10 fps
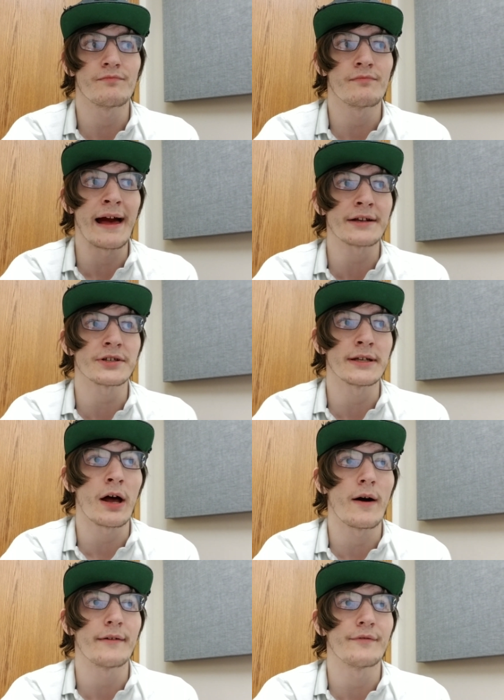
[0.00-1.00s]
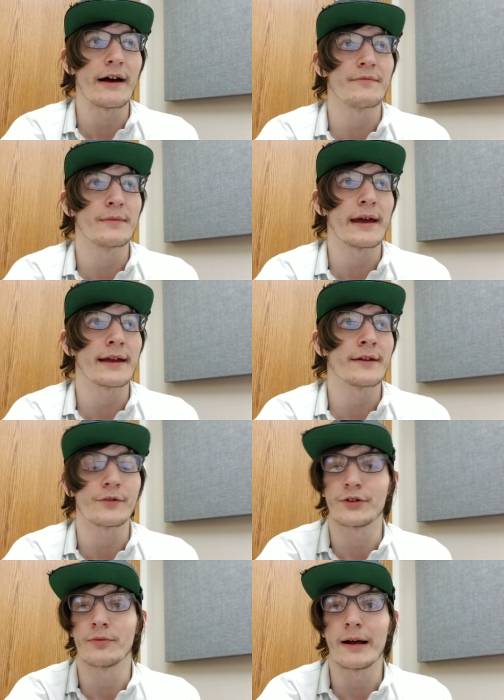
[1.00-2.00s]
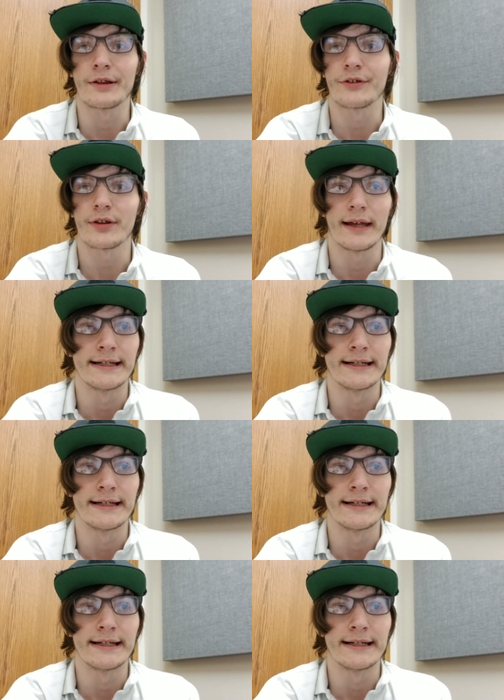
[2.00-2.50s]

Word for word: Actually, no, I've been taking it for 2 months.